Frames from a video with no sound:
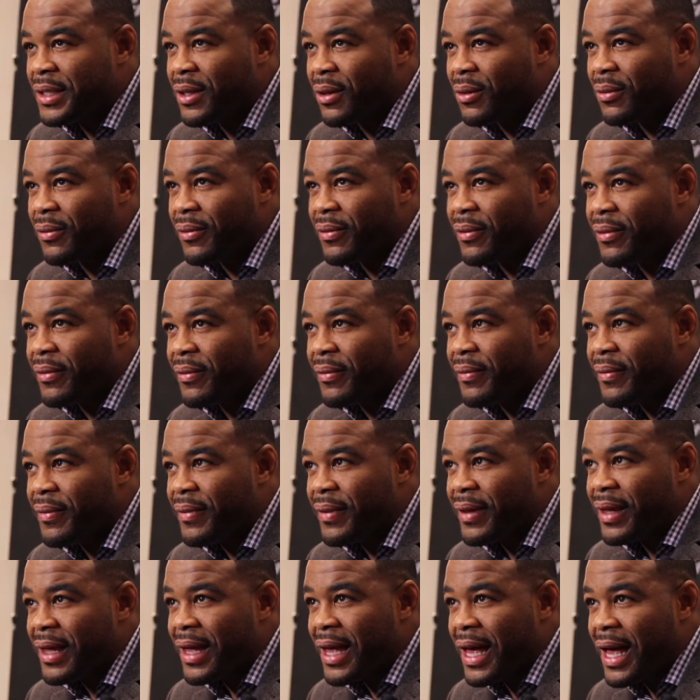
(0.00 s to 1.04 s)
You know,
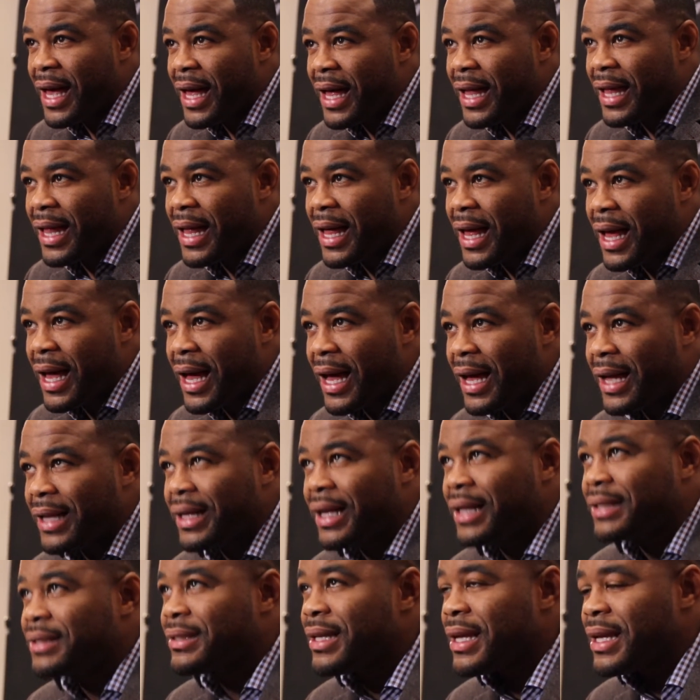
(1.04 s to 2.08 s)

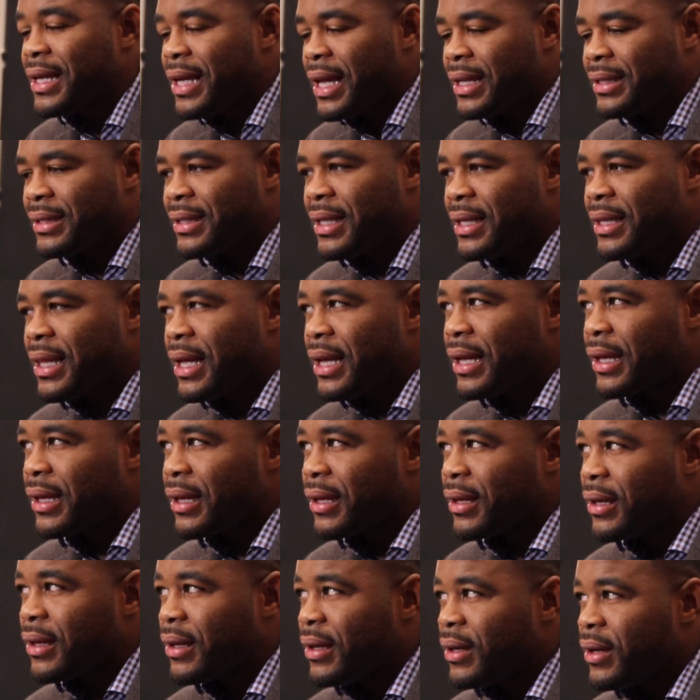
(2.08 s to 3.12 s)
I say
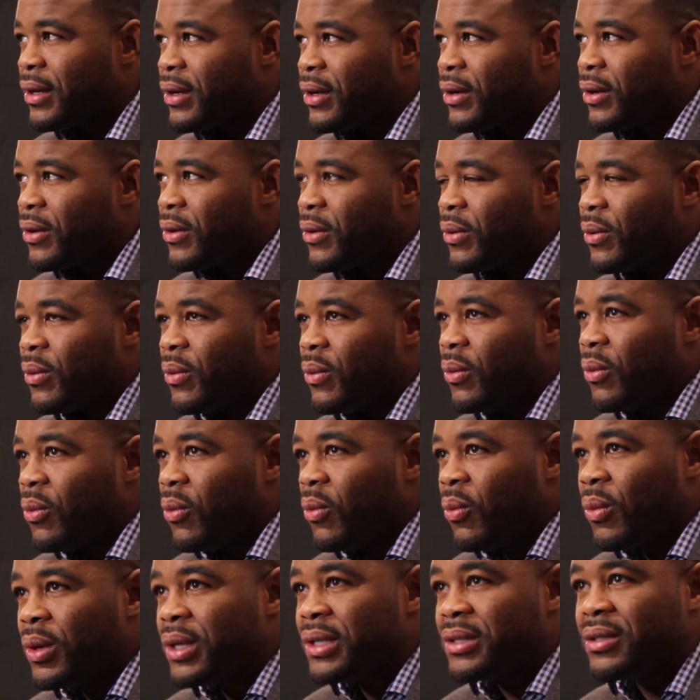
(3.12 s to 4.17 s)
like,
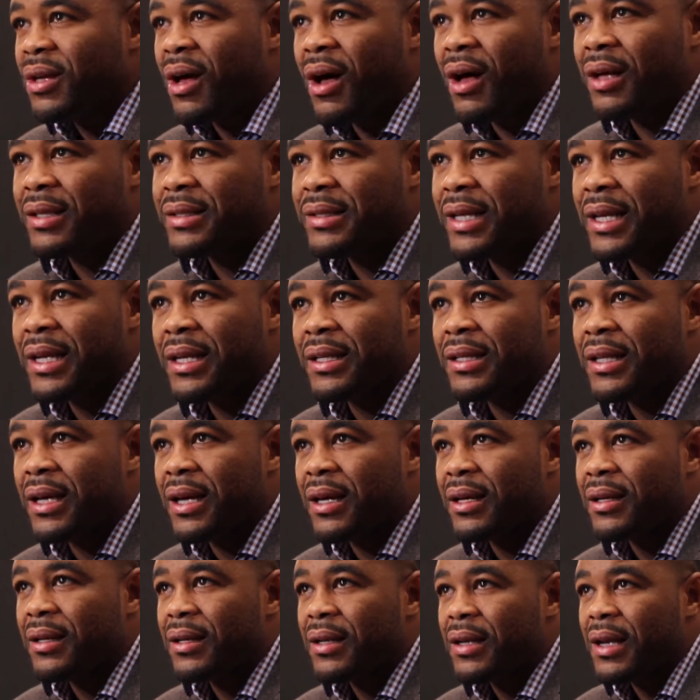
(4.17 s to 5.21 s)
when it's all said
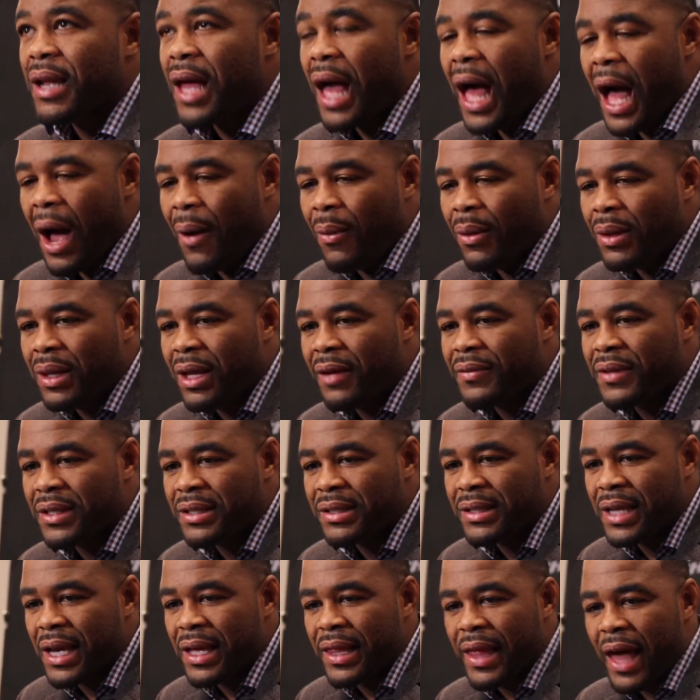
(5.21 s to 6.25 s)
and done, I would
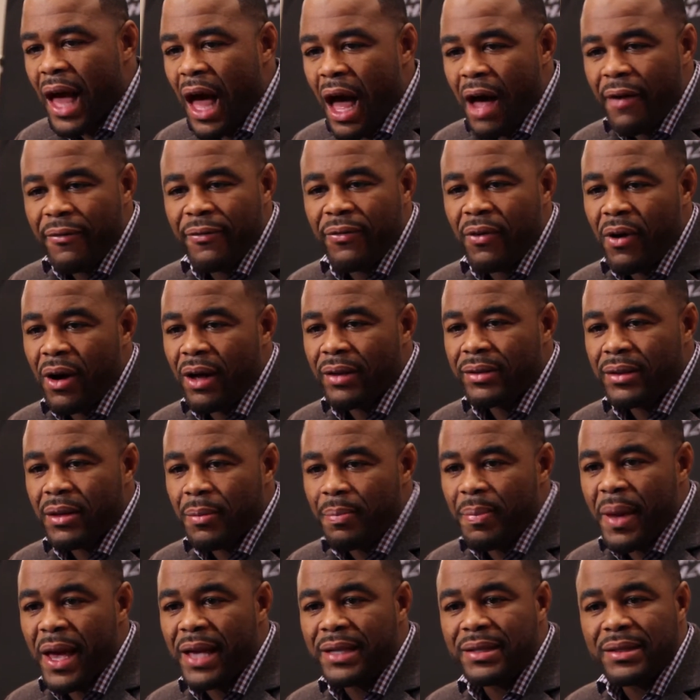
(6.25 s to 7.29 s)
love to say that I
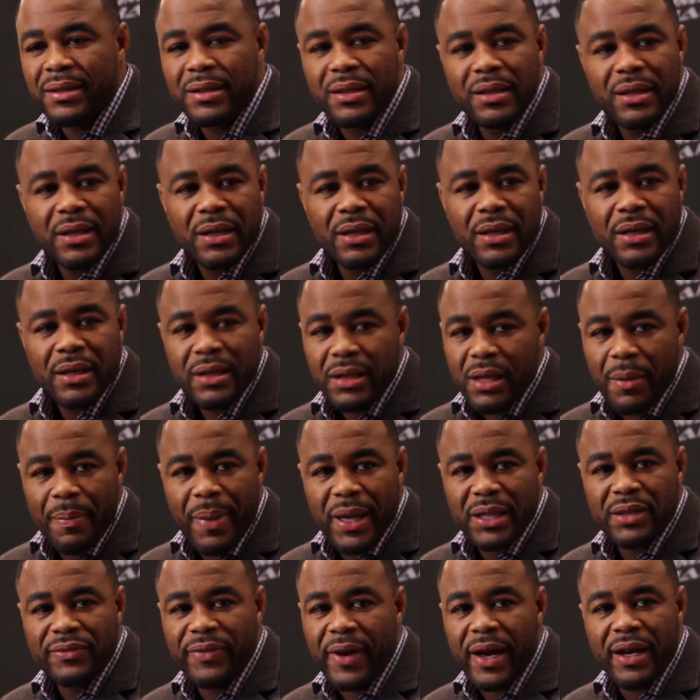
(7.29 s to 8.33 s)
fought the best
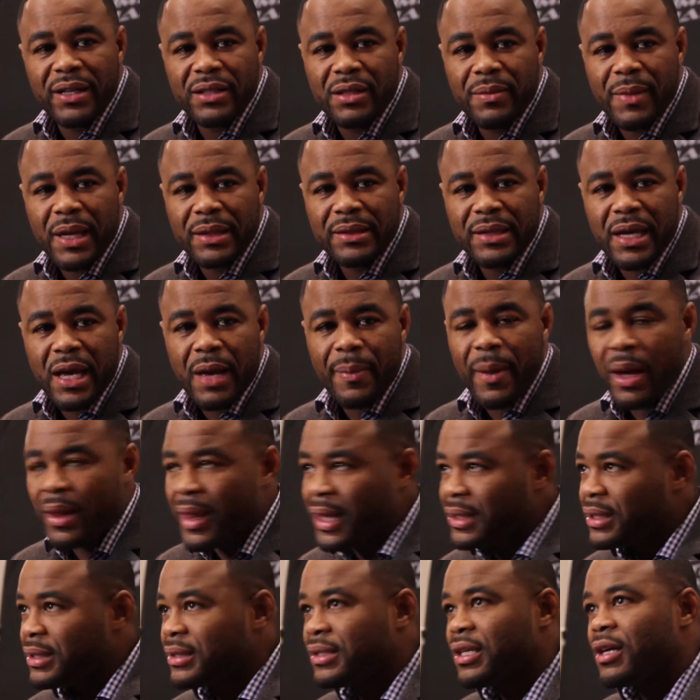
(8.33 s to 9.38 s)
the best fighters of my
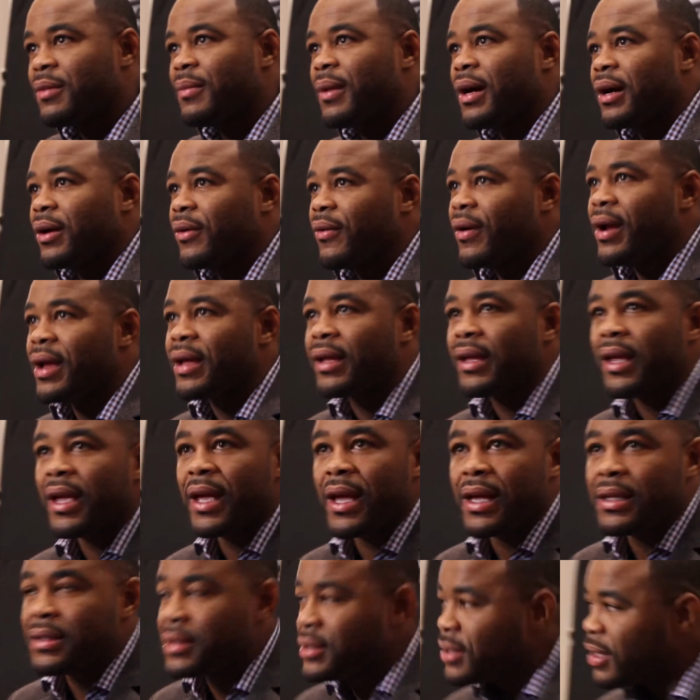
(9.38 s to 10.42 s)
time. I like to tell my
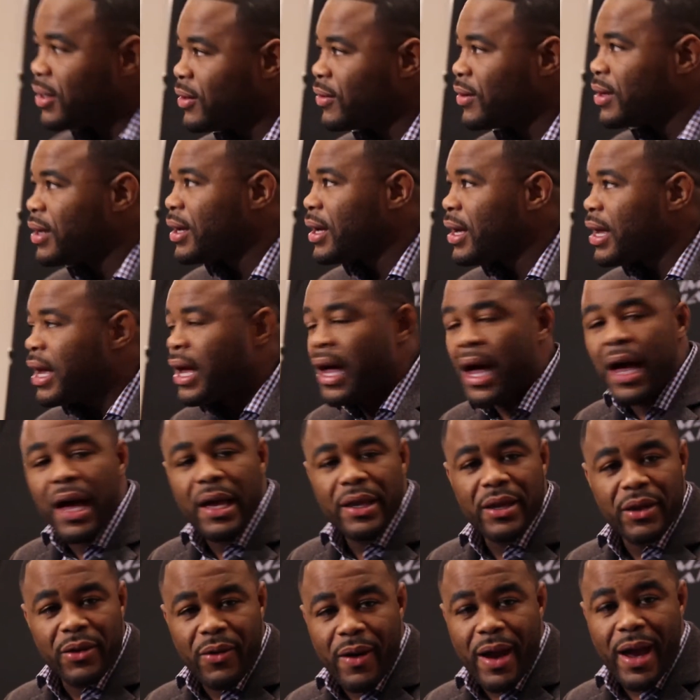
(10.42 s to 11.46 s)
grandkids, you know,
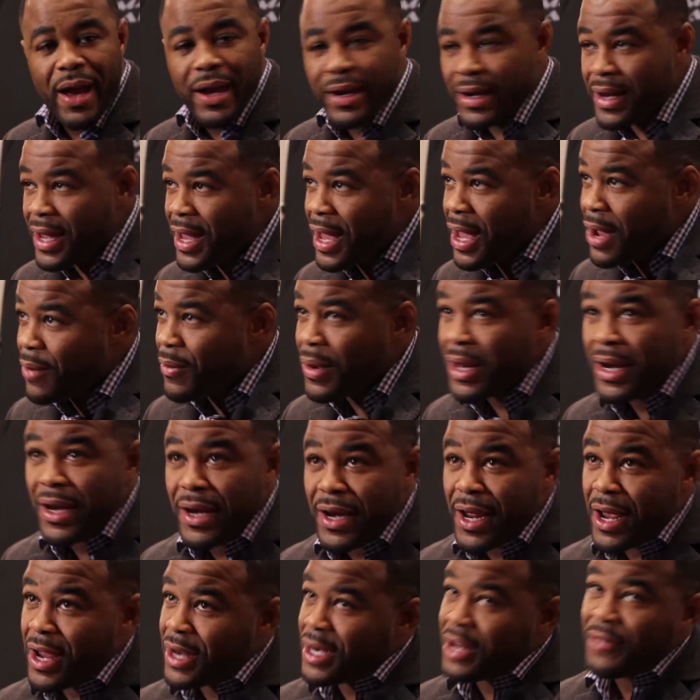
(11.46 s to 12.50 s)
your granddad
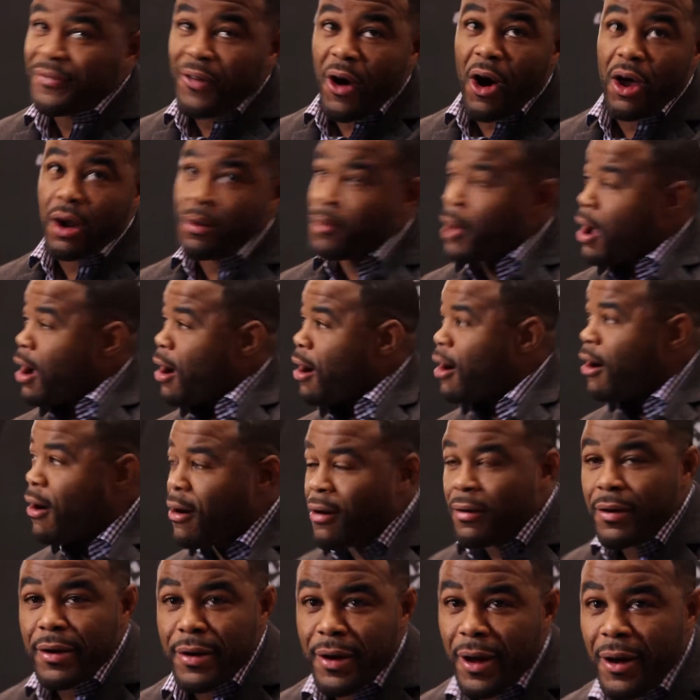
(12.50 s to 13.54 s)
went in there and he fought them
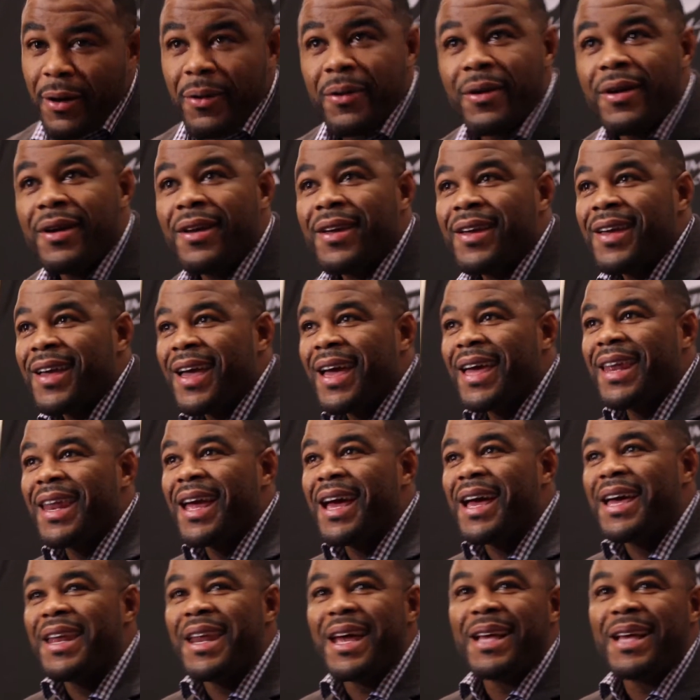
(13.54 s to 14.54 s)
all, you know. And